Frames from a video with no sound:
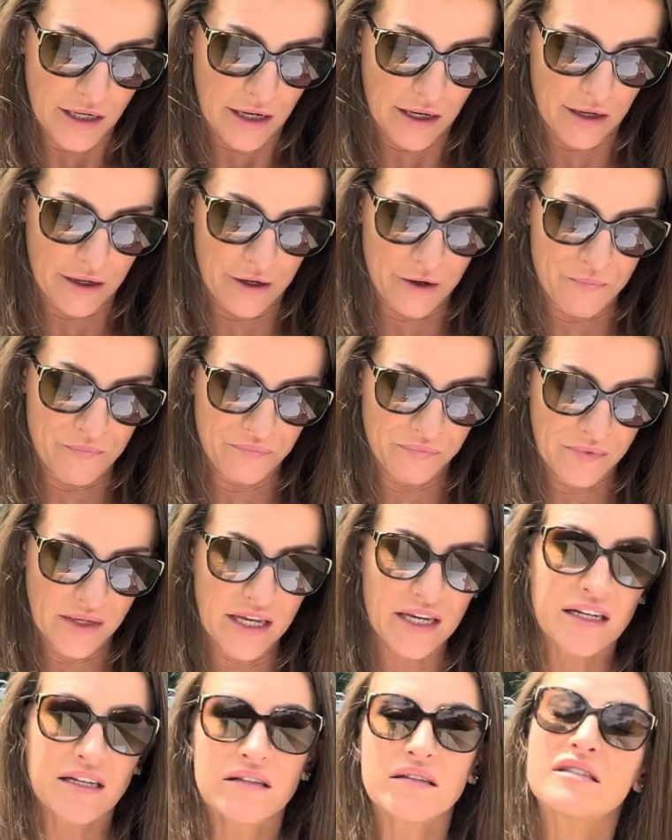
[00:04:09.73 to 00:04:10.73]

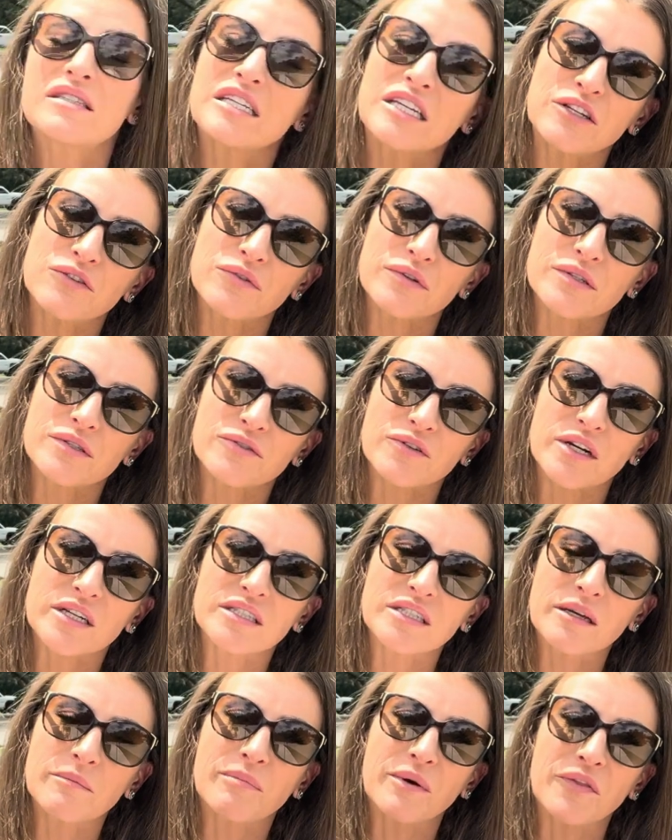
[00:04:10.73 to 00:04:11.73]
It is deed
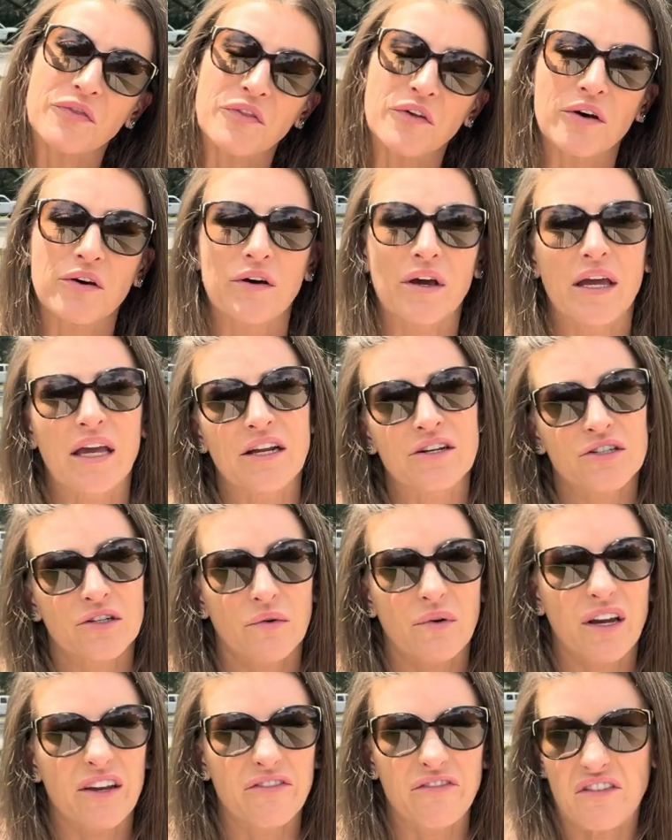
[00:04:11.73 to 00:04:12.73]
restricted, but the
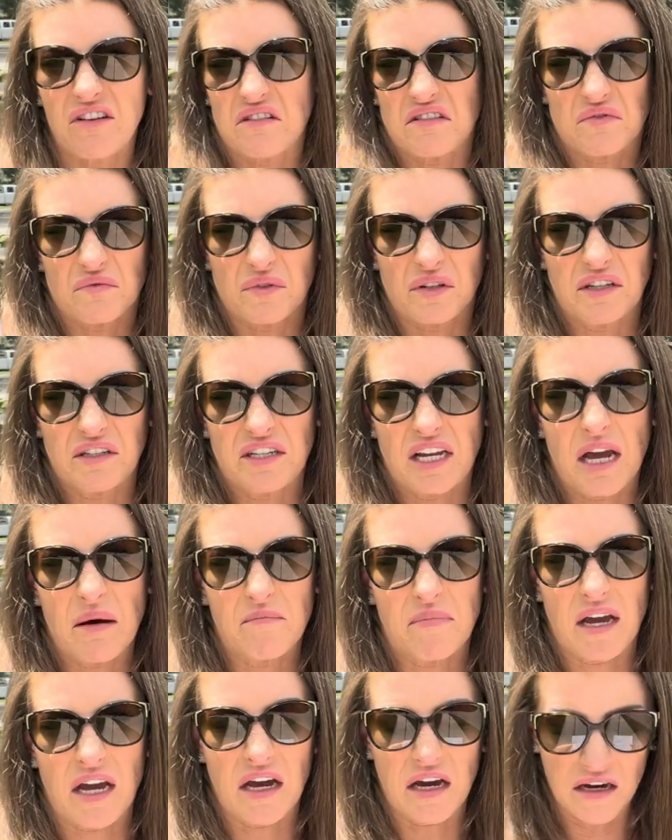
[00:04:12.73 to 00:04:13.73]
HOA fee is really not
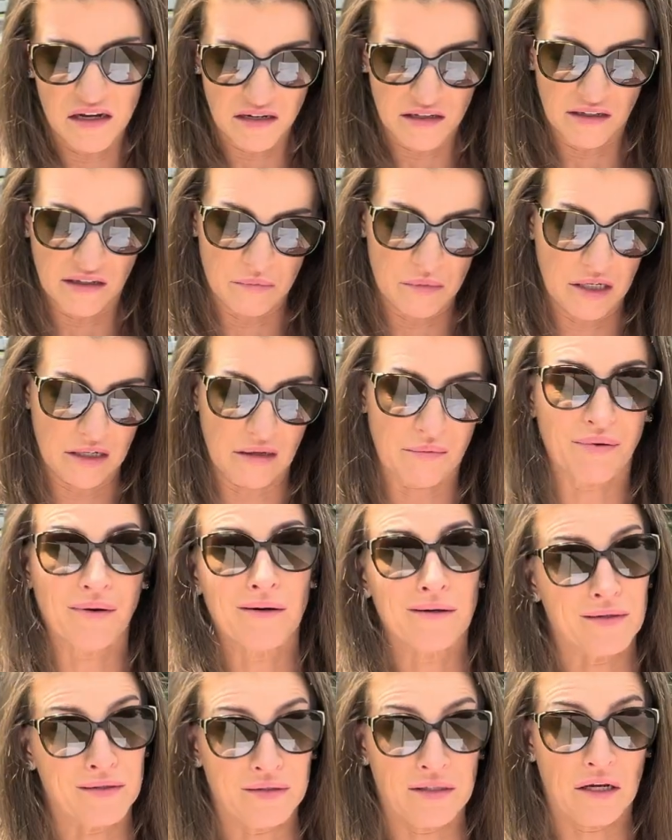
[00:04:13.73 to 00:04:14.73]
bad. I mean,
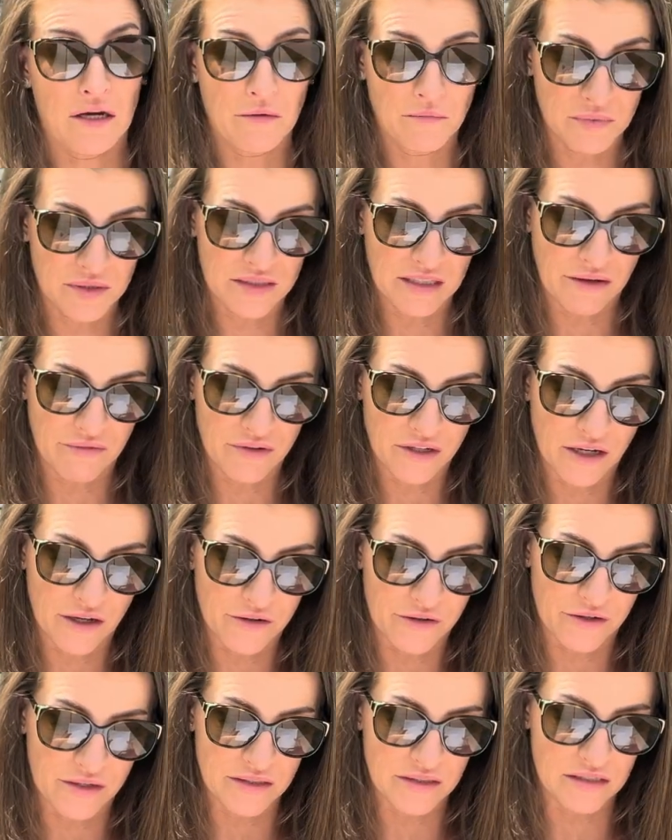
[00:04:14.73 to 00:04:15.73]
compared to some,
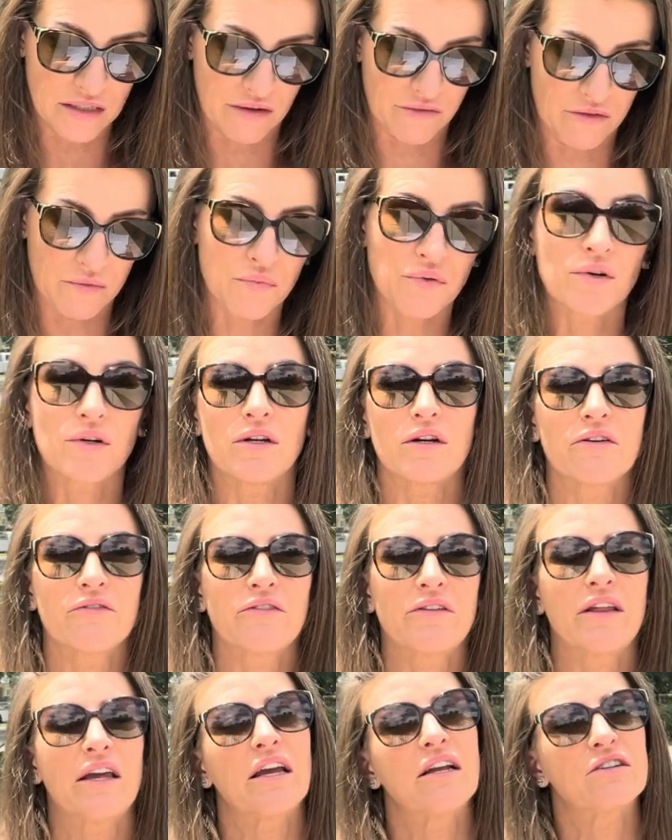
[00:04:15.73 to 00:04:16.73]
$707 per year
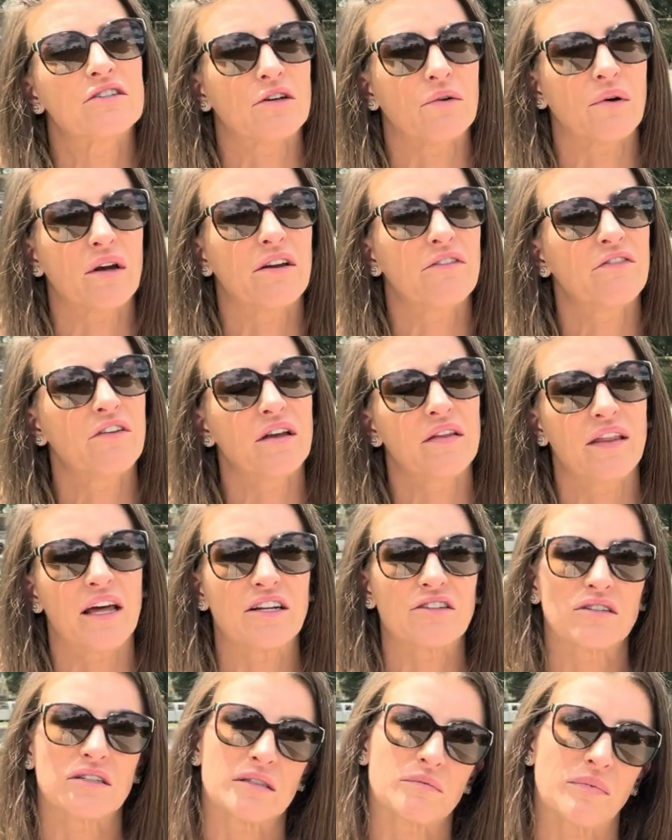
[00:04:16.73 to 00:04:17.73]
for the HOA fee, and
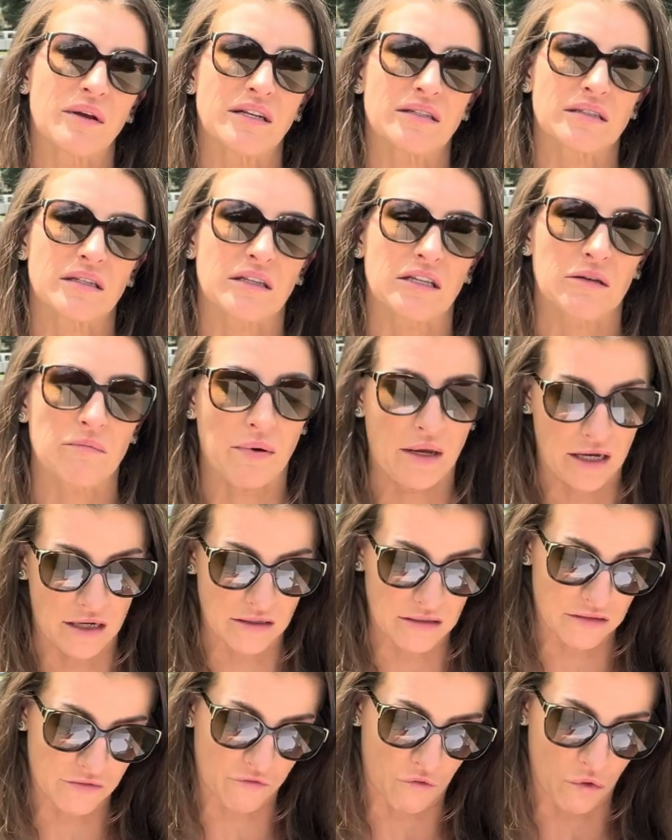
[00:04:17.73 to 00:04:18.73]
that just basically
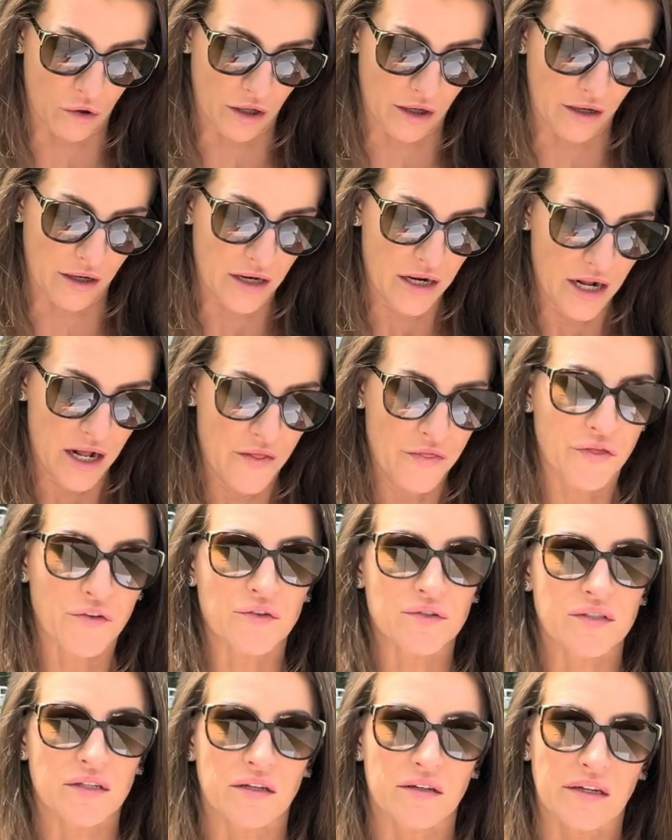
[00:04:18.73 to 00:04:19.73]
pays for,
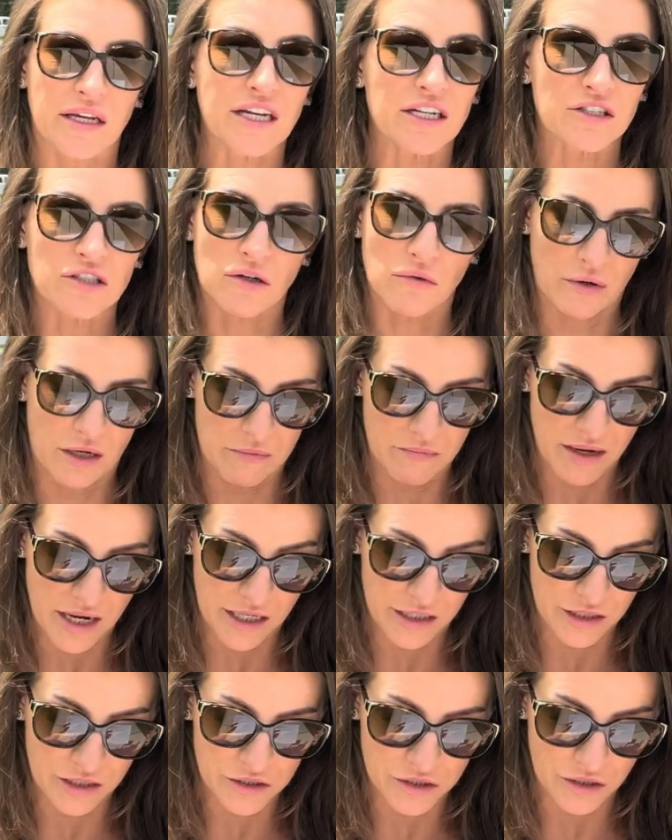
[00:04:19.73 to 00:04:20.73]
there's a HOA
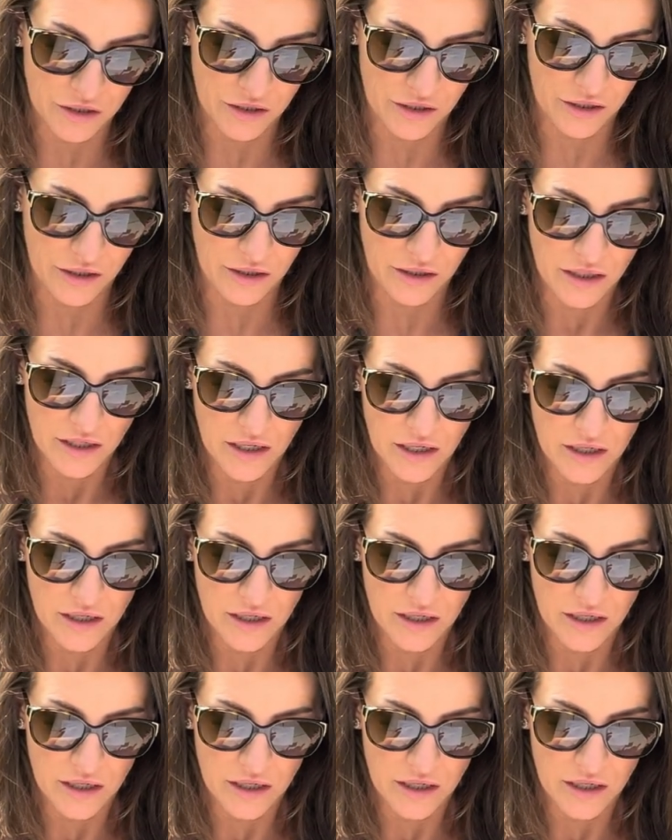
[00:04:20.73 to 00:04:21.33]
manager,